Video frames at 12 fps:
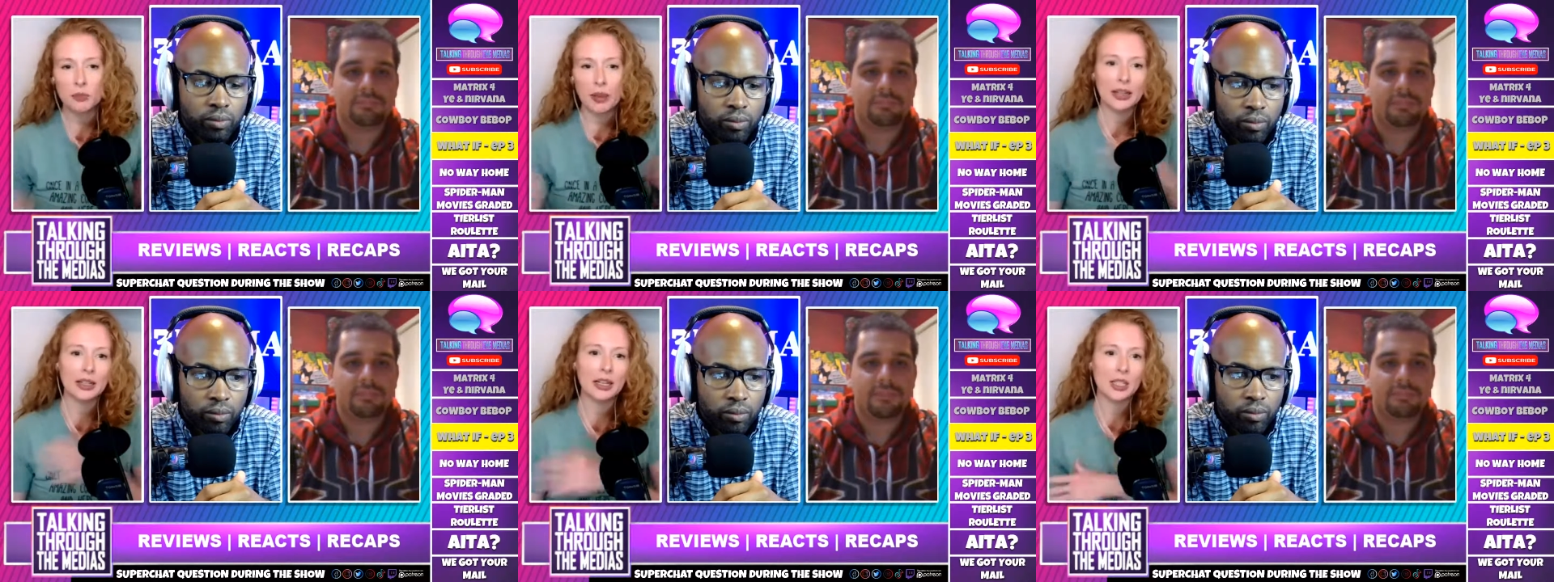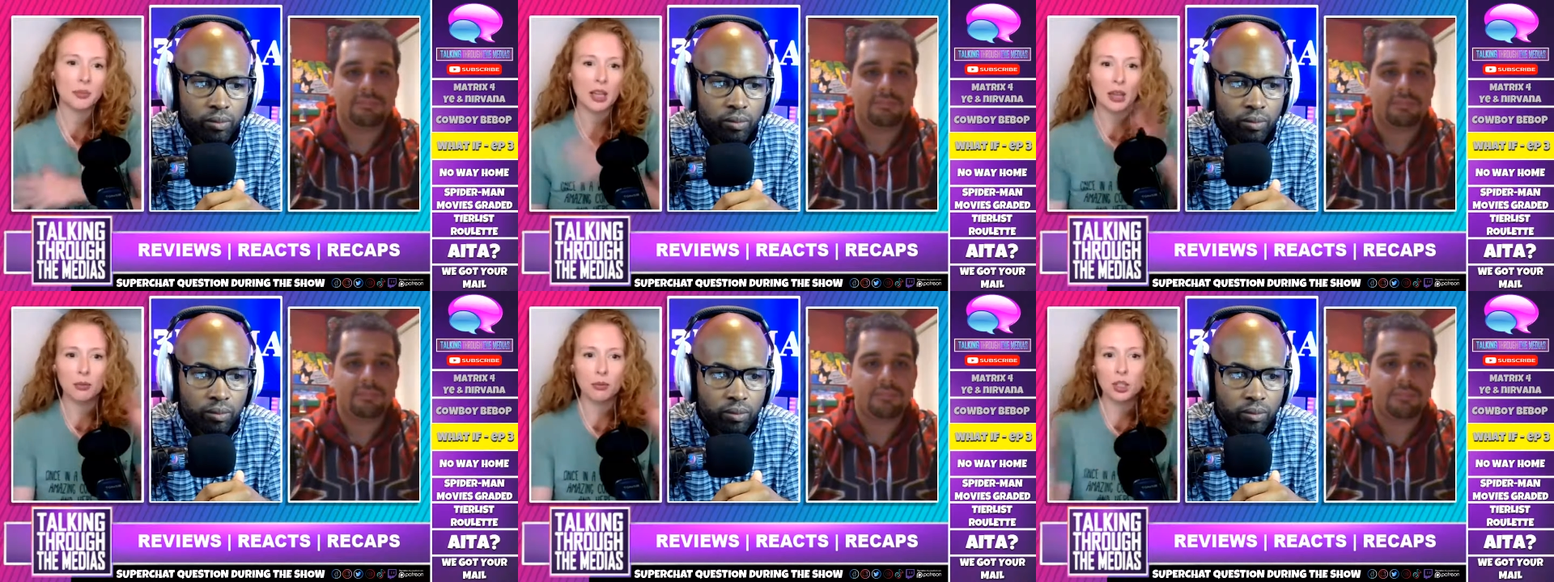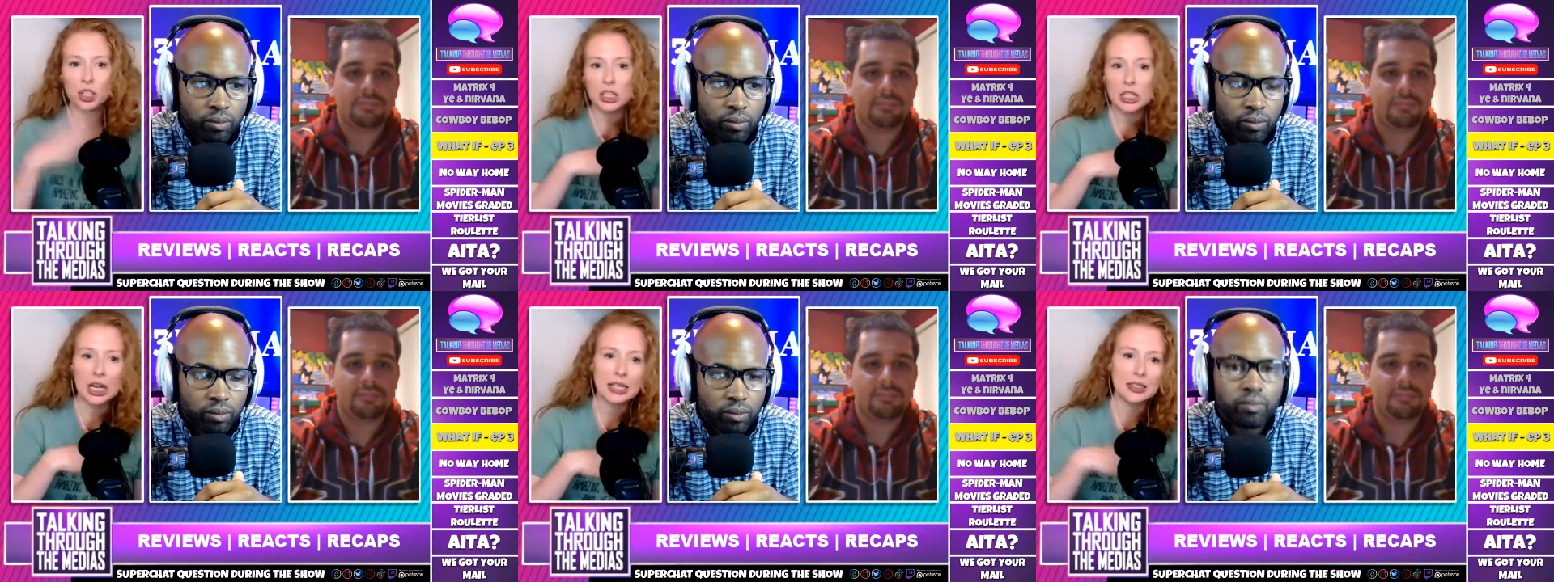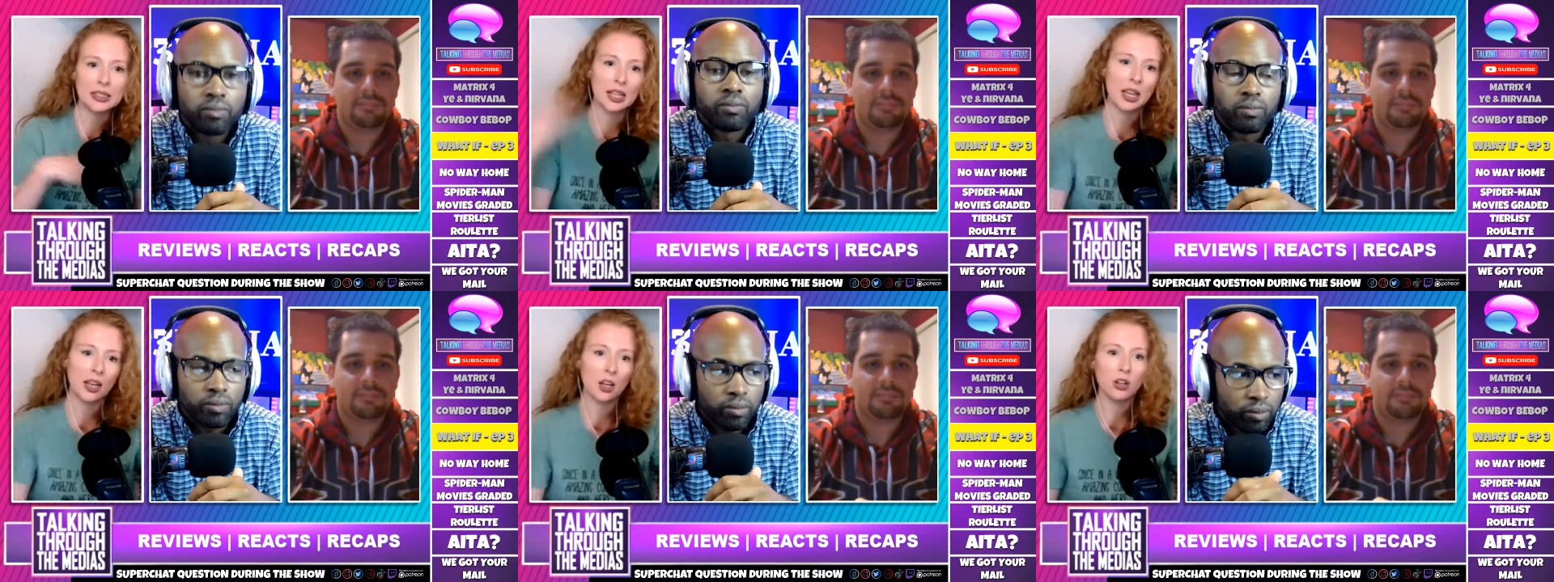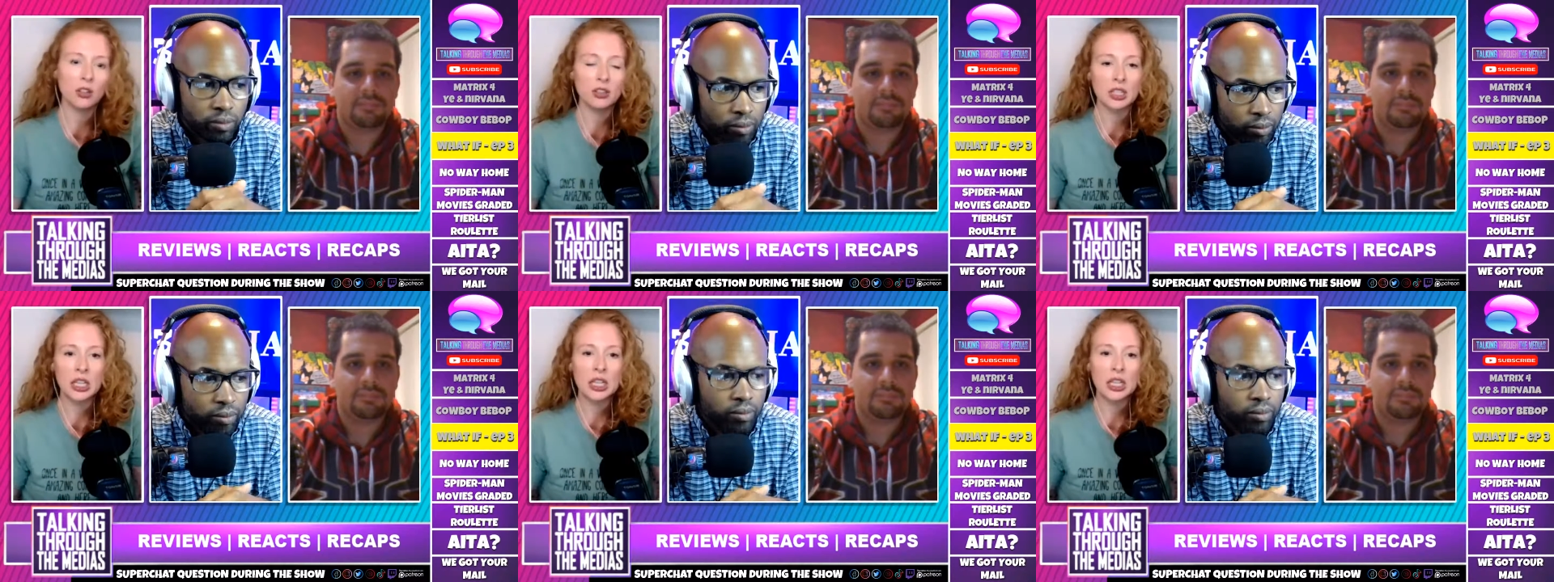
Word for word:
Speaker 1: Bad guys became good guys. Thanos,